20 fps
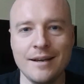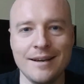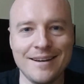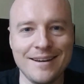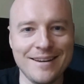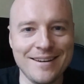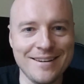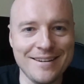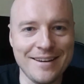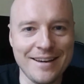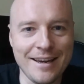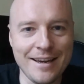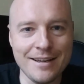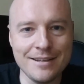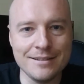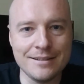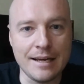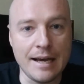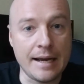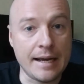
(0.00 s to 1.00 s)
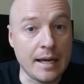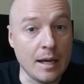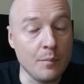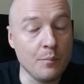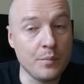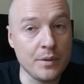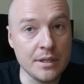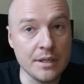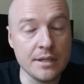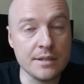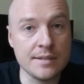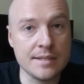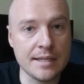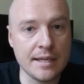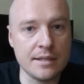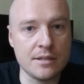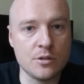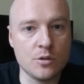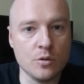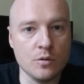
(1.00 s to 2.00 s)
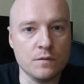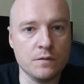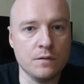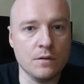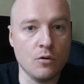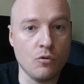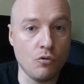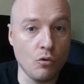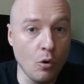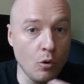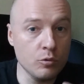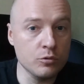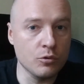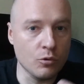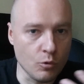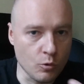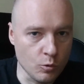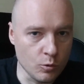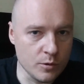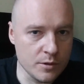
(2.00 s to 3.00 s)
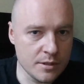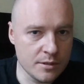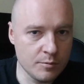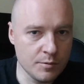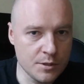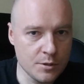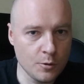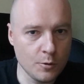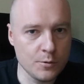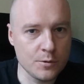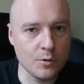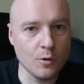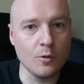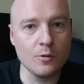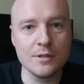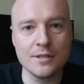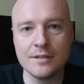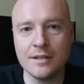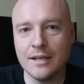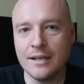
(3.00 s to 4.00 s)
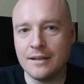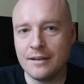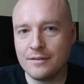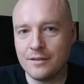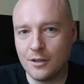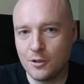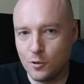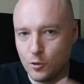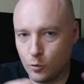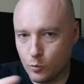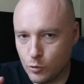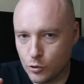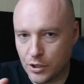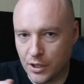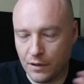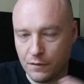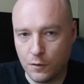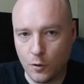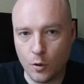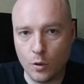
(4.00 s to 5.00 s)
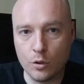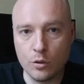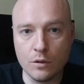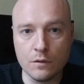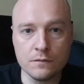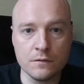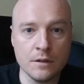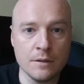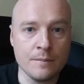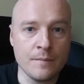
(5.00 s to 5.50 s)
and accompanying sets of road rules with those roads that you would have heard of.